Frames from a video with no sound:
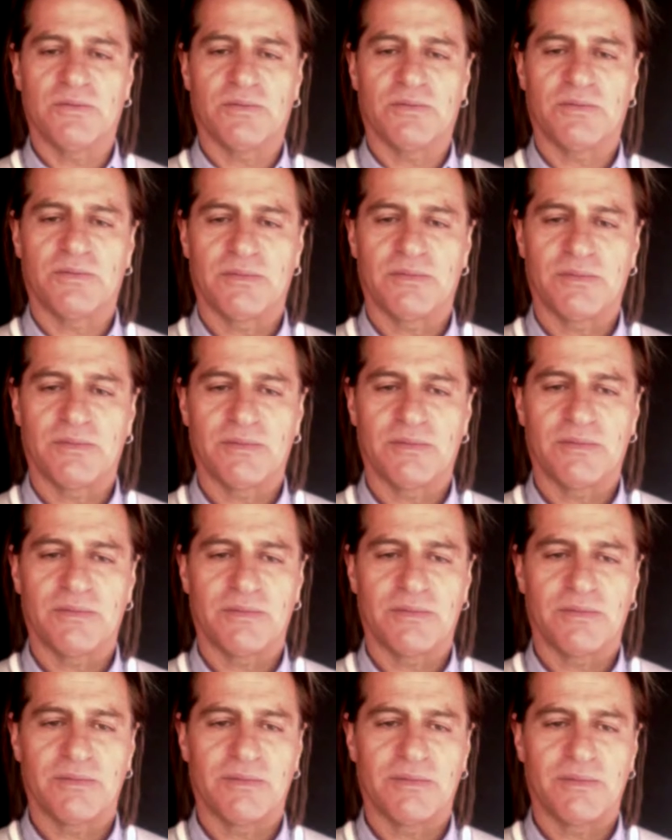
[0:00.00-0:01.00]

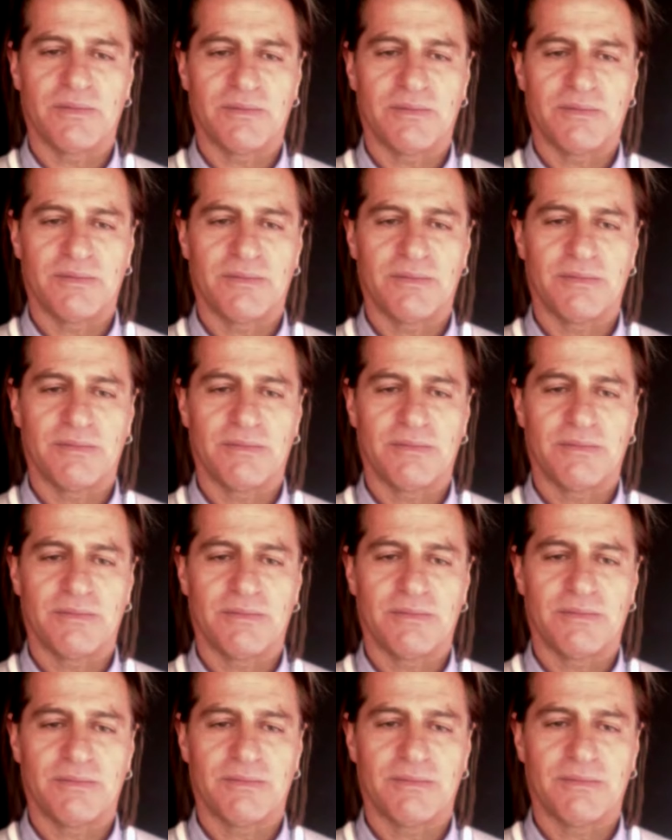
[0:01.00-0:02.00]

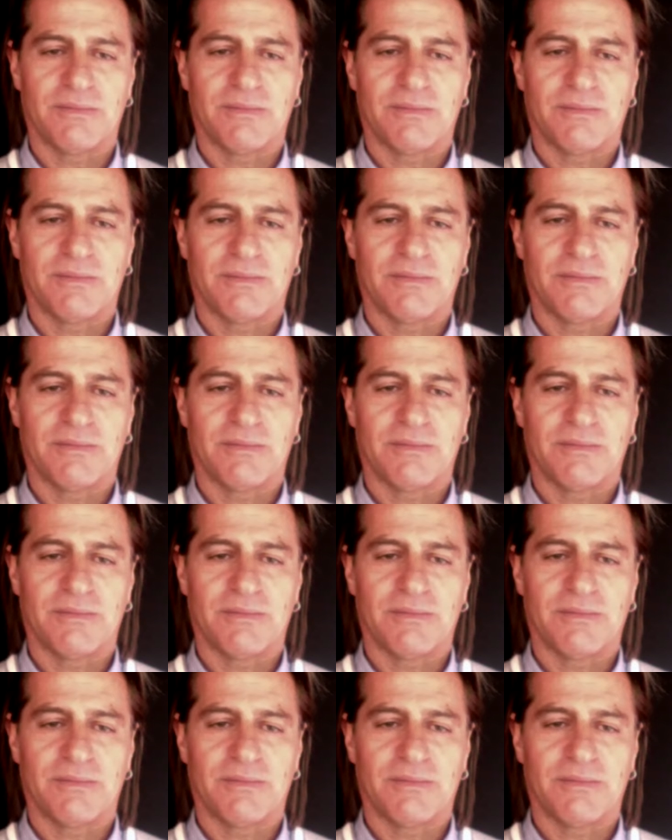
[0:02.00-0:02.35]
No one is speaking in this clip.